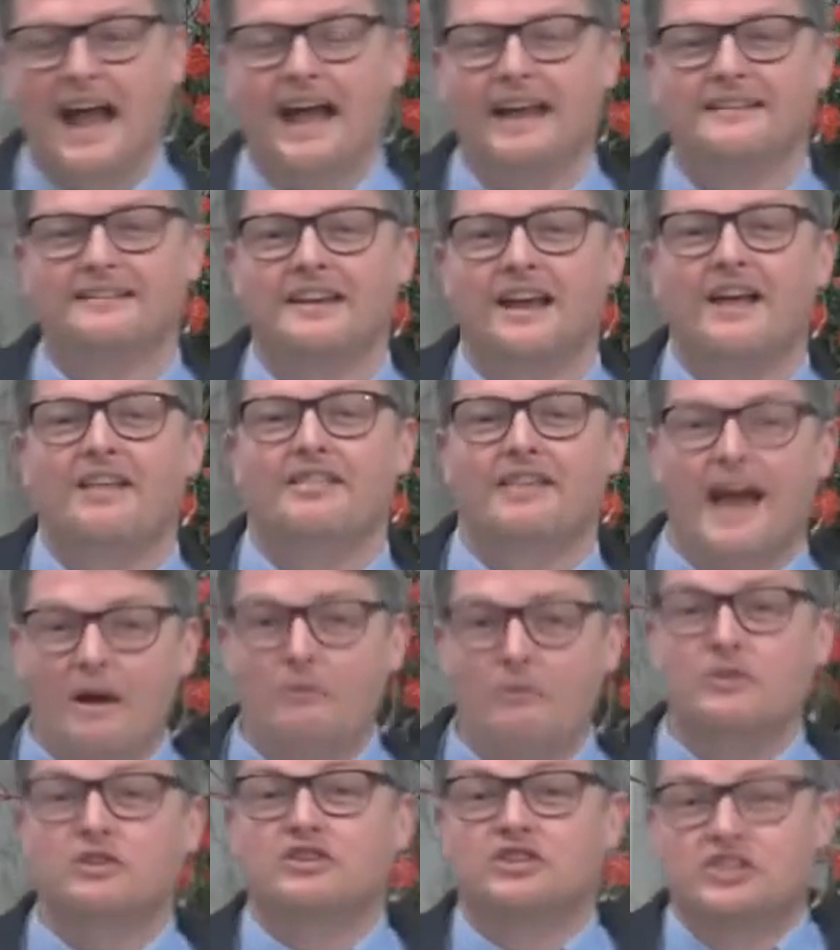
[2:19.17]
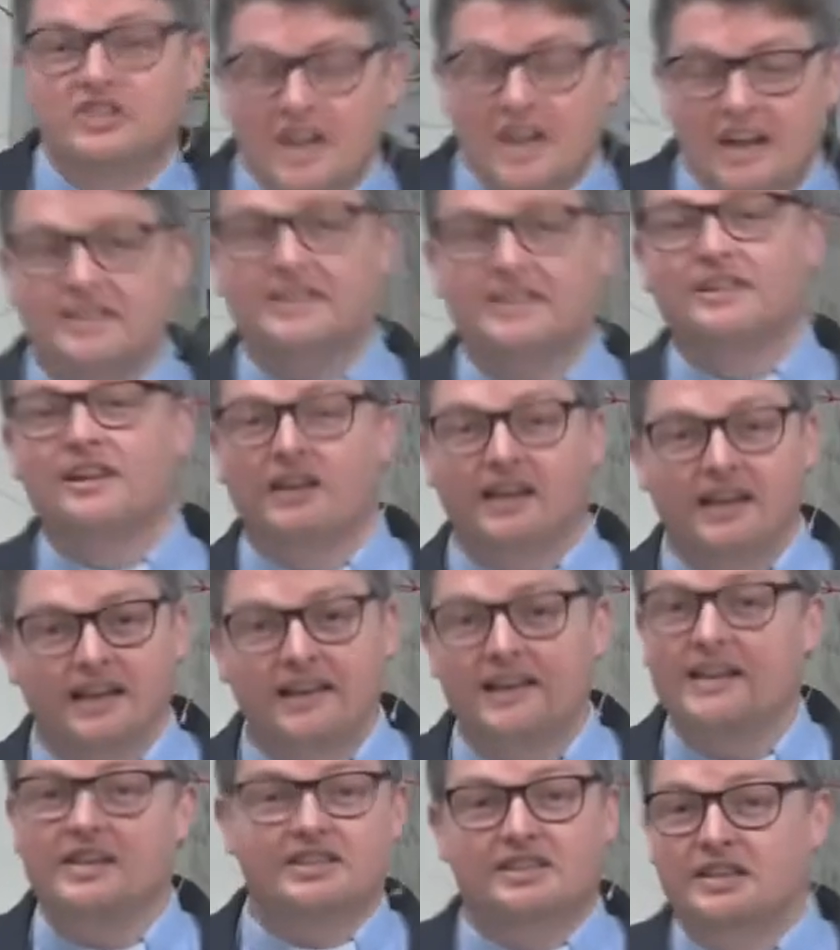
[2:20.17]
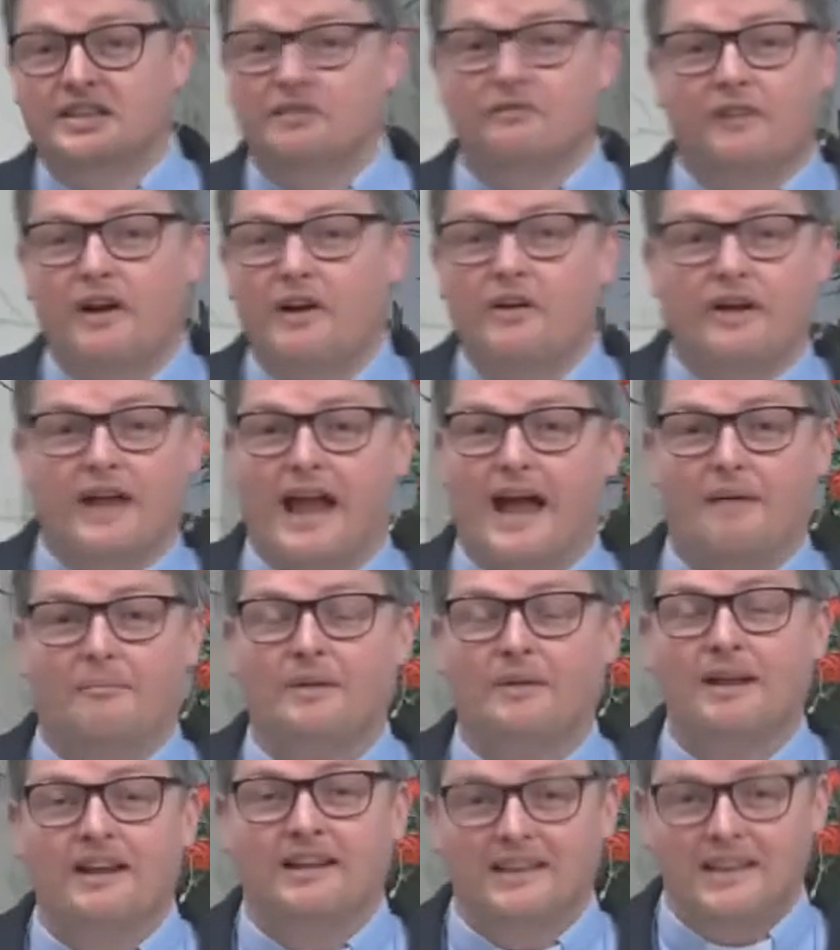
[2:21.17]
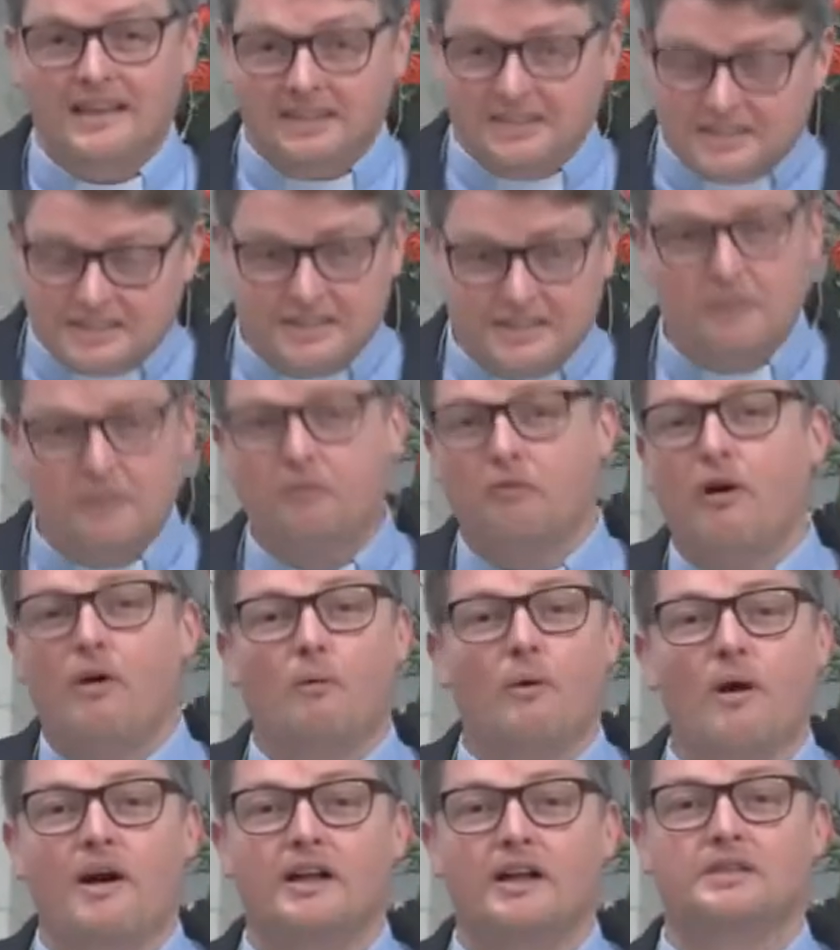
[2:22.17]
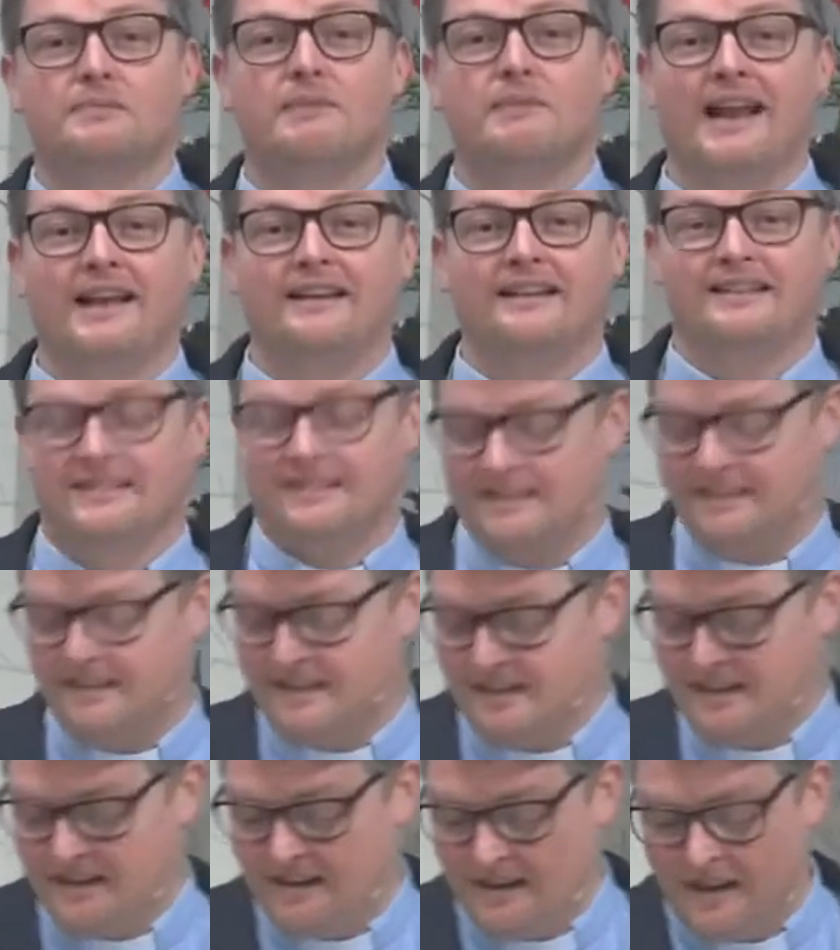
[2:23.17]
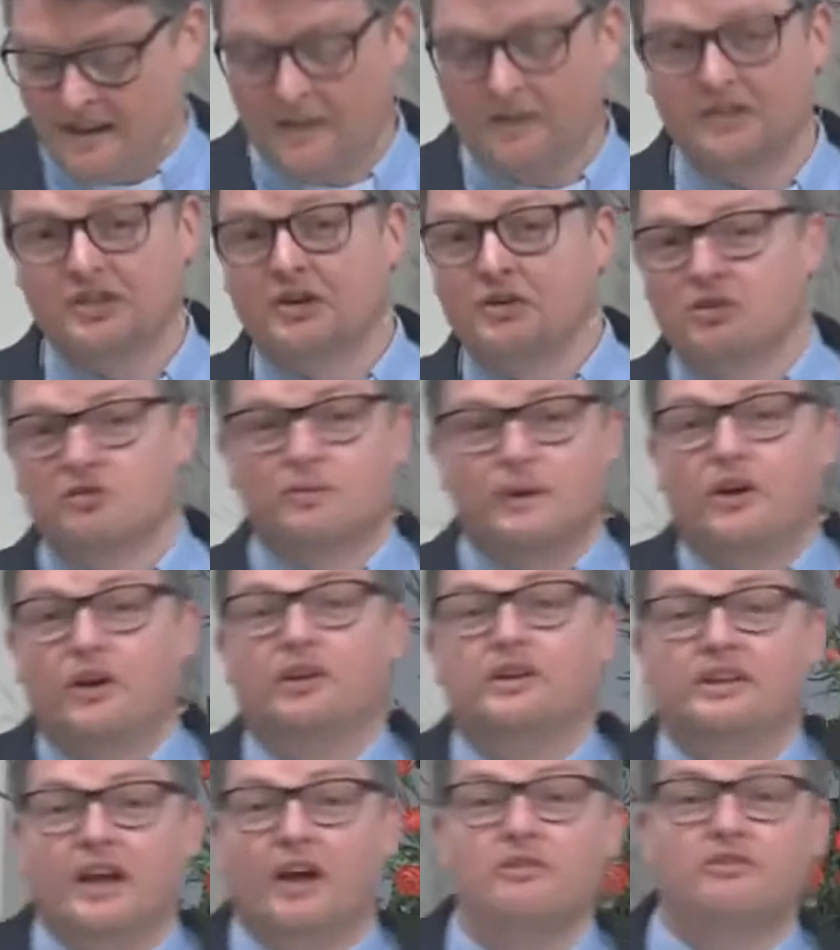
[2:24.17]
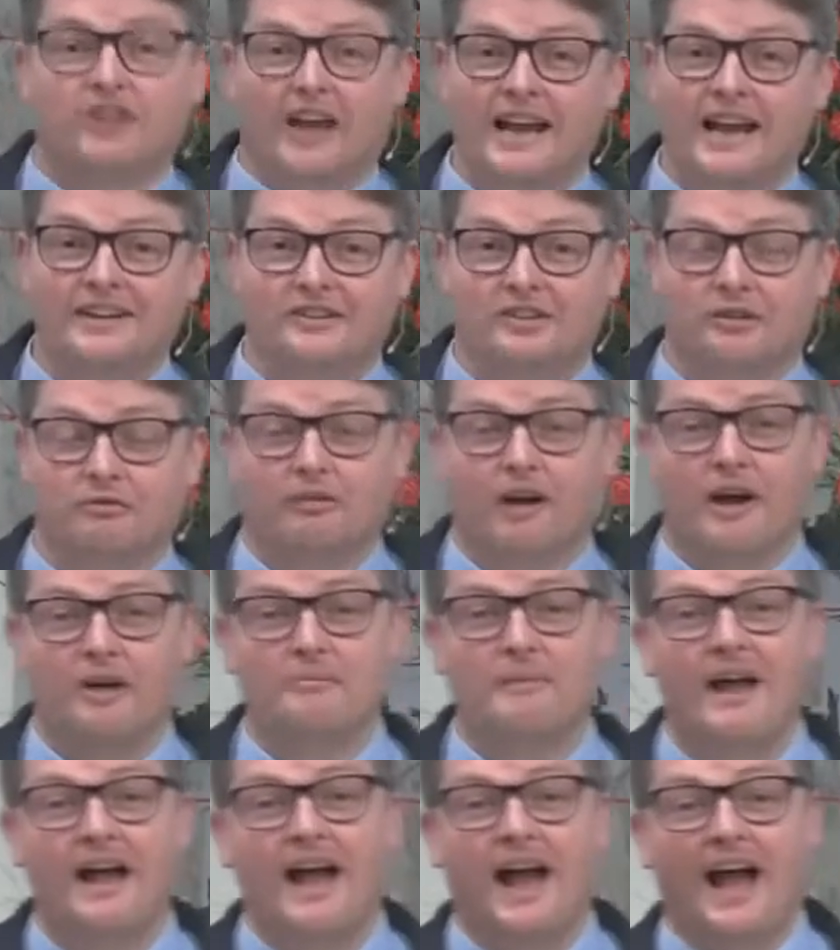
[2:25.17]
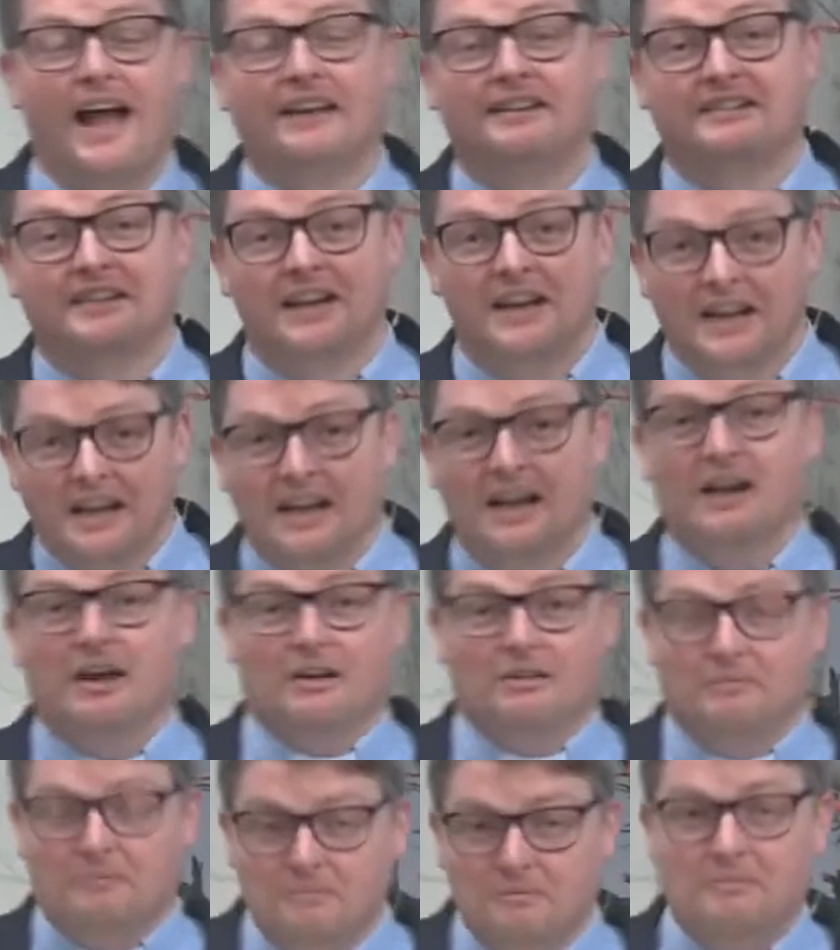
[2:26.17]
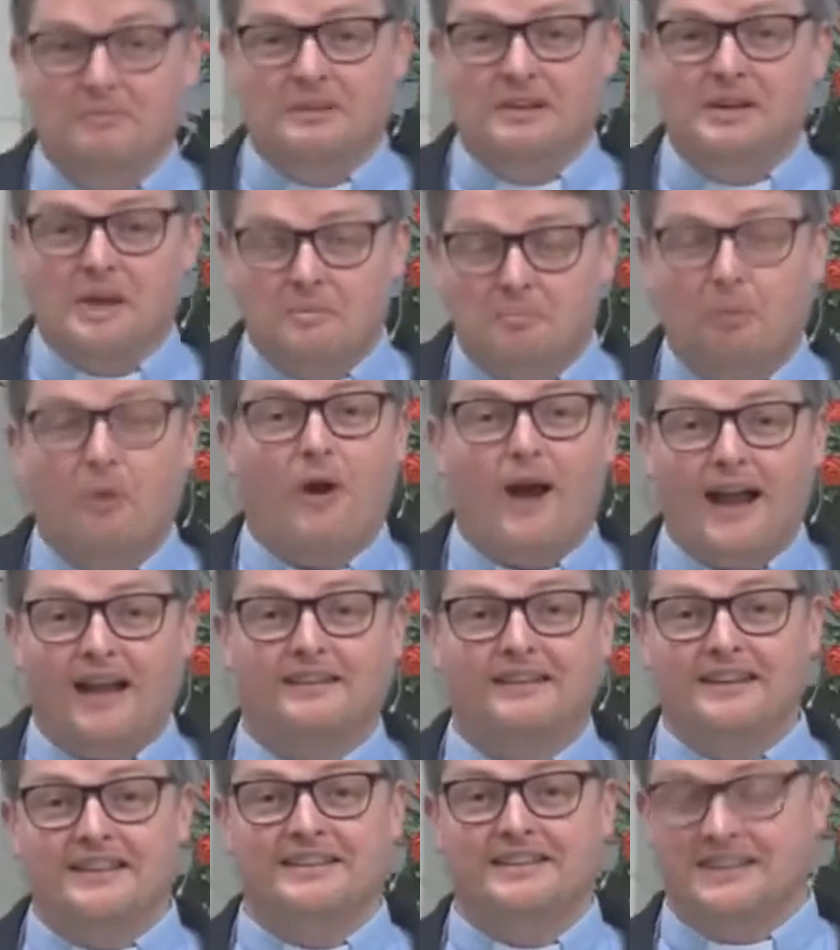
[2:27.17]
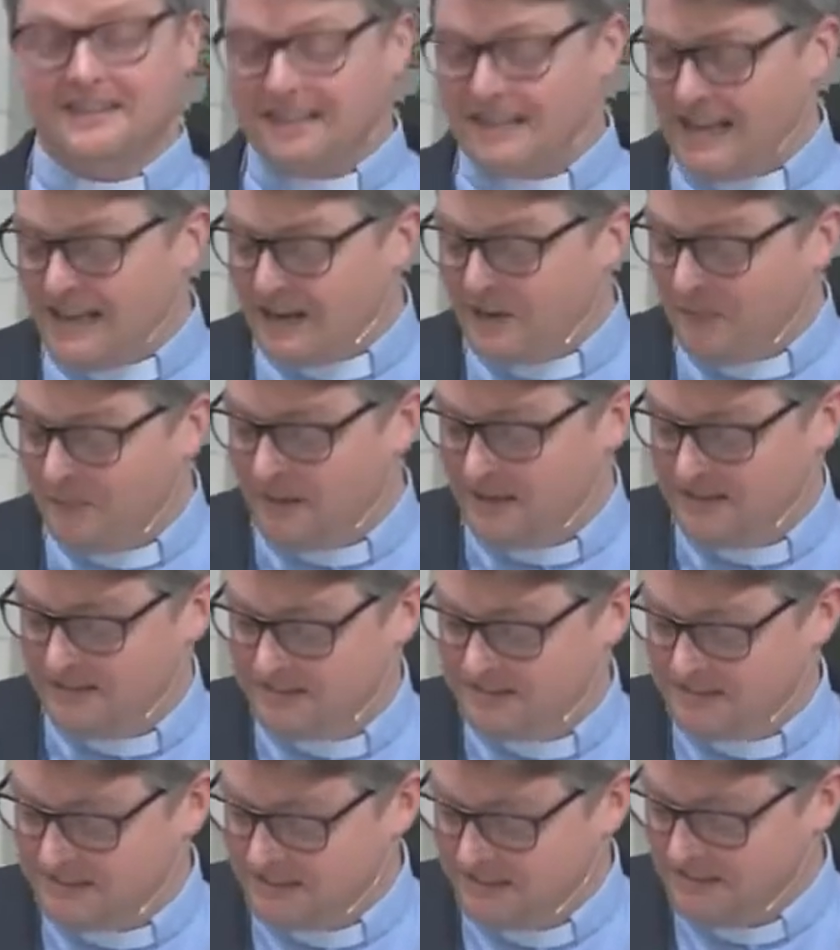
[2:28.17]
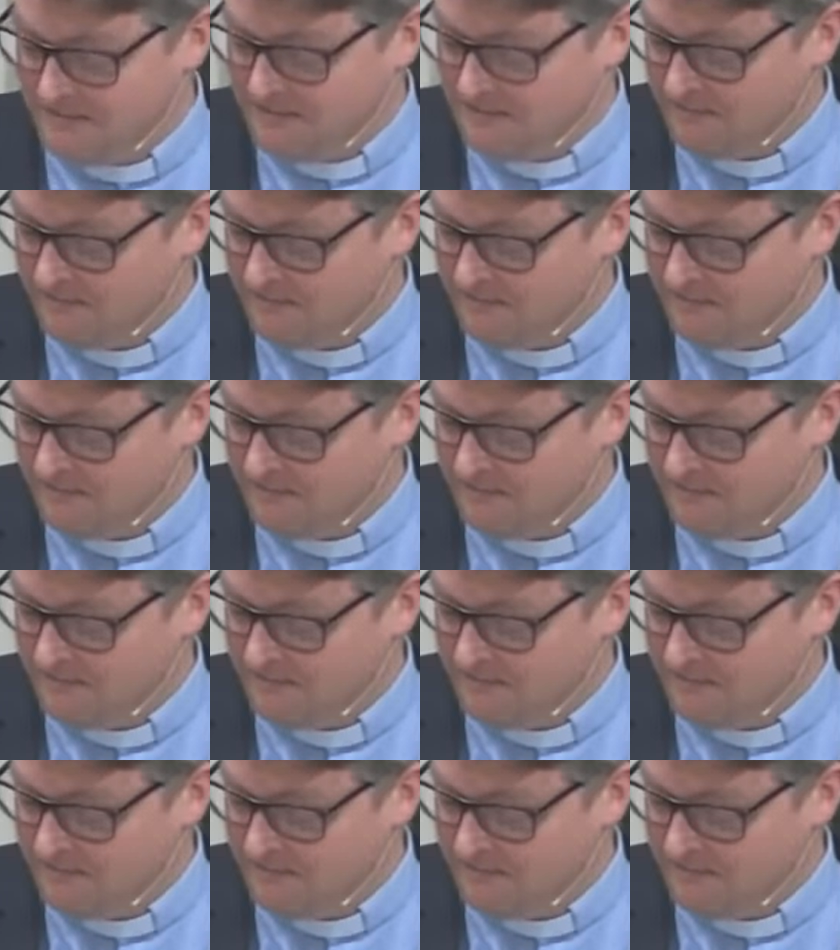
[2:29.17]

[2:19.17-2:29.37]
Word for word: And that was just learning lists of vocab, lists of what words meant. Because, of course, we couldn't go to ancient Rome and, uh, you know, practice the language.